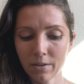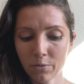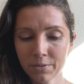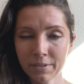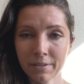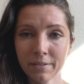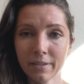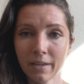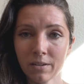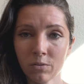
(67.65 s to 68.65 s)

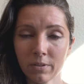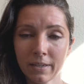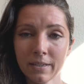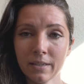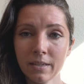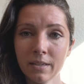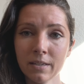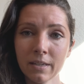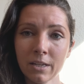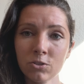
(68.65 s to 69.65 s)
Ordinarily, I don't like
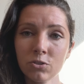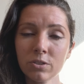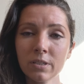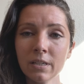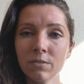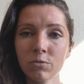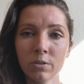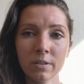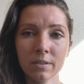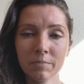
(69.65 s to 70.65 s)
castor seed
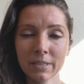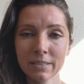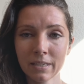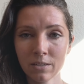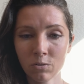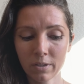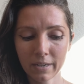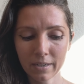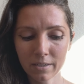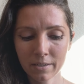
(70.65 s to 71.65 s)
for my skin or
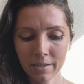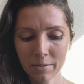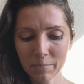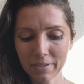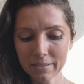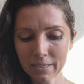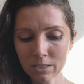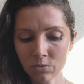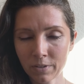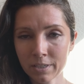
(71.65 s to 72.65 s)
hair because I
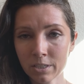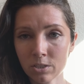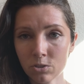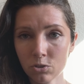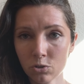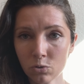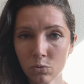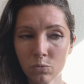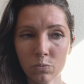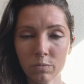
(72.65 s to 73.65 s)
just find it
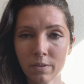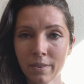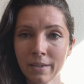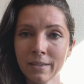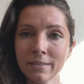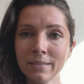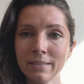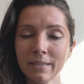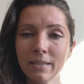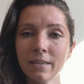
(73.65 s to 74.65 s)
too thick and
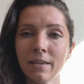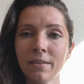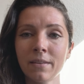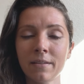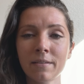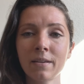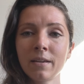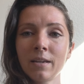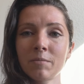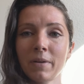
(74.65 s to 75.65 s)
sticky, and then
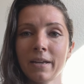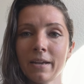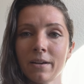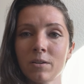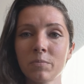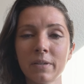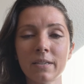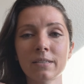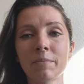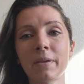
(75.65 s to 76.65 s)
in my hair,
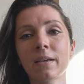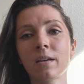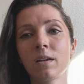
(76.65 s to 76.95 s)
because I make